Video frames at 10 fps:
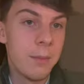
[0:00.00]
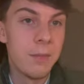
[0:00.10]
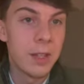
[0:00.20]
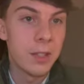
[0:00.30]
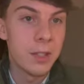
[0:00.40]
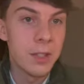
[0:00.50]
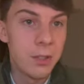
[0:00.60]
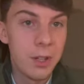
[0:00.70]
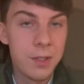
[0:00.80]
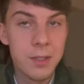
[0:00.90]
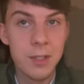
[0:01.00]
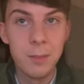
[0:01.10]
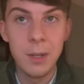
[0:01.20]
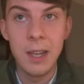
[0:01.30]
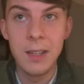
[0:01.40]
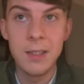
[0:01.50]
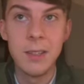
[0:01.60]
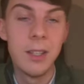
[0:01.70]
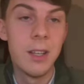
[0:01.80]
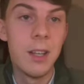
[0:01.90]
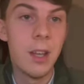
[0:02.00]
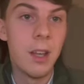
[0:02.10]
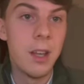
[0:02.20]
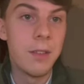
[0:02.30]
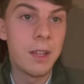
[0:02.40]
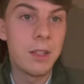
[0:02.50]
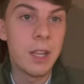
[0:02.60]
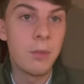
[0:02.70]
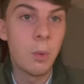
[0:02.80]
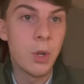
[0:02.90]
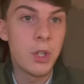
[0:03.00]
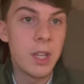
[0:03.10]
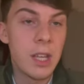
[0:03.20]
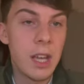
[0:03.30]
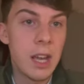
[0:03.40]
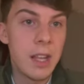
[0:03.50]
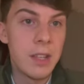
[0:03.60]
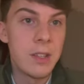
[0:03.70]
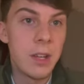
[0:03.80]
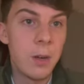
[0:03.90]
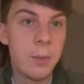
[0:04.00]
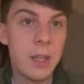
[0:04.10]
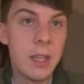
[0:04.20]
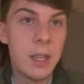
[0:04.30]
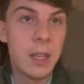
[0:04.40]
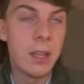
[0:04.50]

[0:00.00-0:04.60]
Fingers crossed. But yes, thanks guys for watching, and I'll be